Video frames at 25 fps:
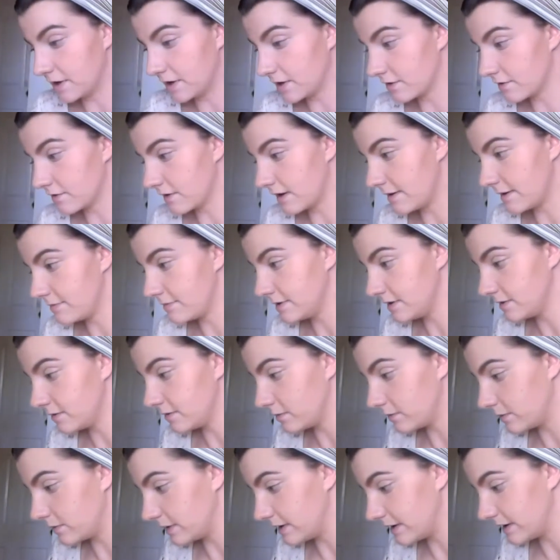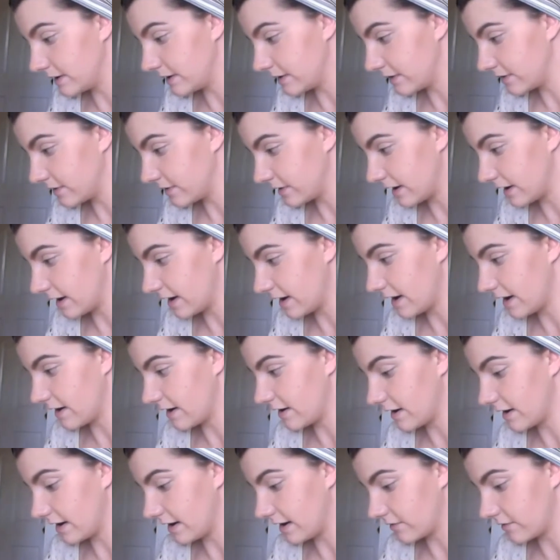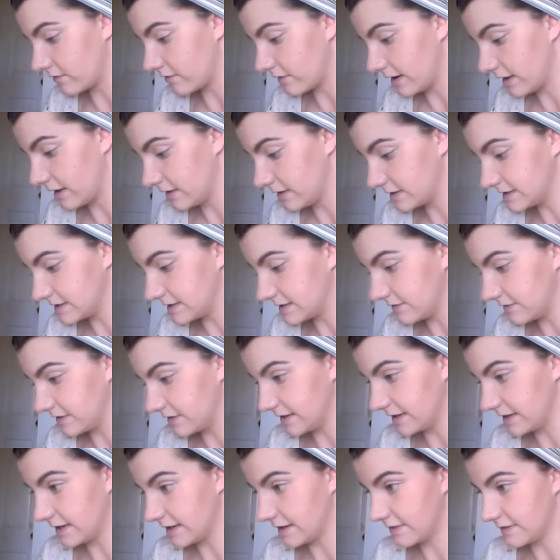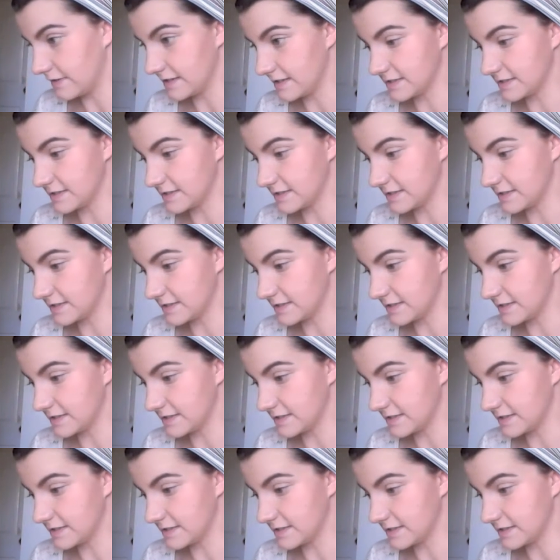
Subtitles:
to grab it with a relatively